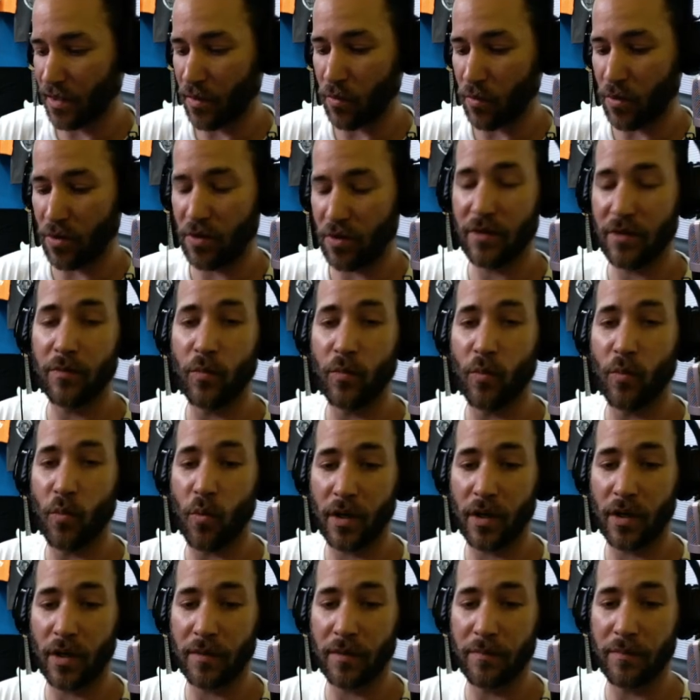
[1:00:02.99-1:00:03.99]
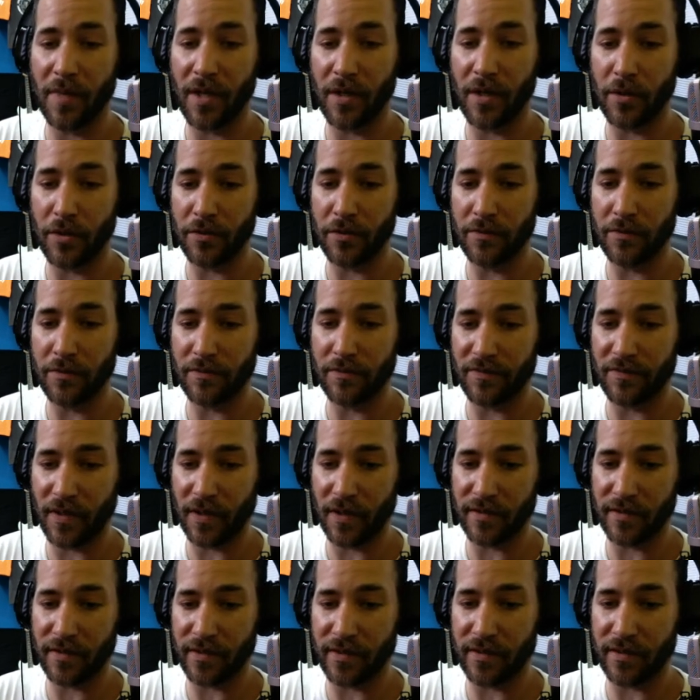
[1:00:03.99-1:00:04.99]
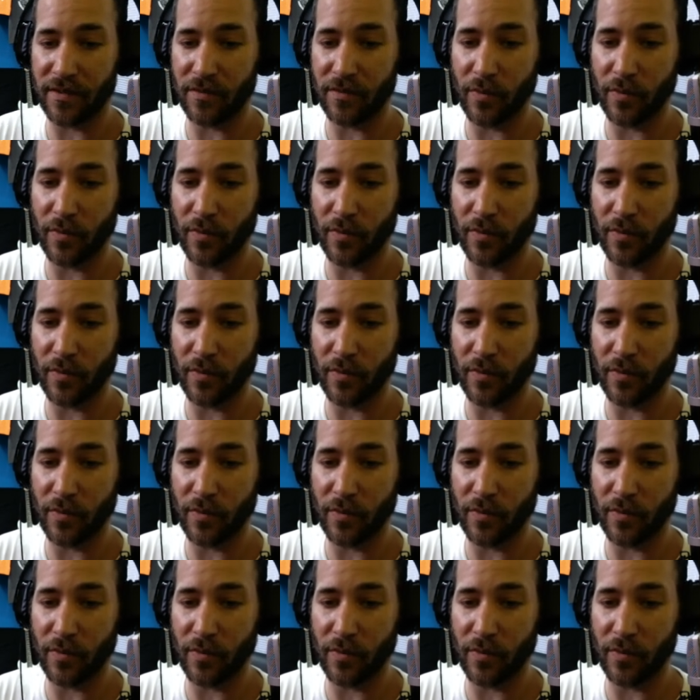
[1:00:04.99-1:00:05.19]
We're in work mode versus